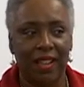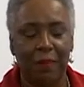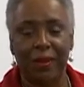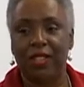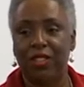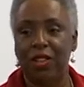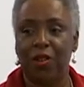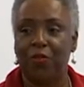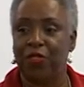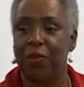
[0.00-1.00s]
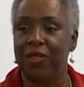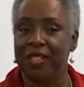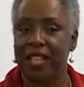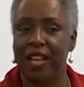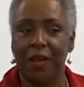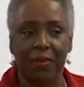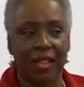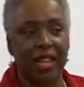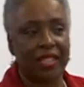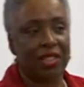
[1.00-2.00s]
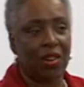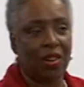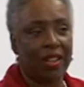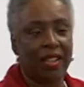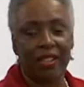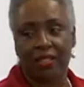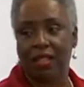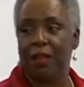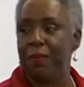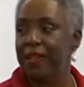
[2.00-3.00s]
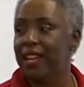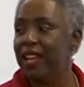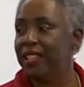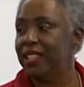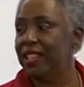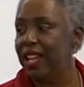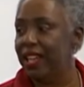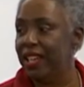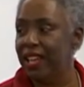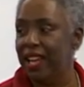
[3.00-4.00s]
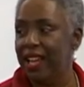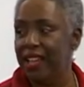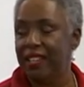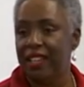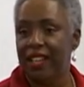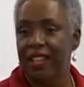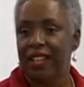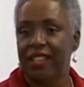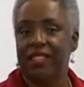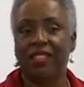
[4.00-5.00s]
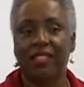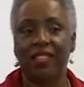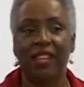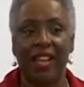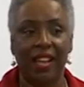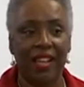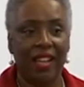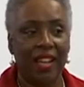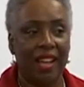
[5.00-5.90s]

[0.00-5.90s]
But you know, from the time that I started at Jump in 1999 to today,